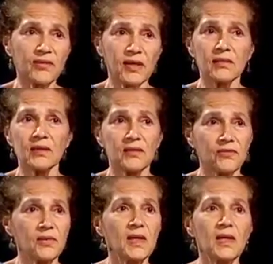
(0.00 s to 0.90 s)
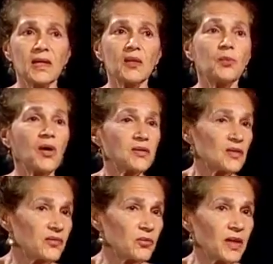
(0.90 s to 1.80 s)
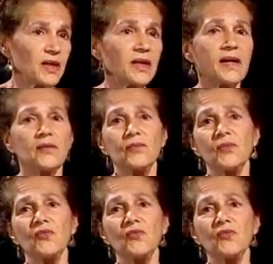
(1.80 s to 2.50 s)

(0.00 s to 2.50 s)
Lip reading: how to live in a positive way, how to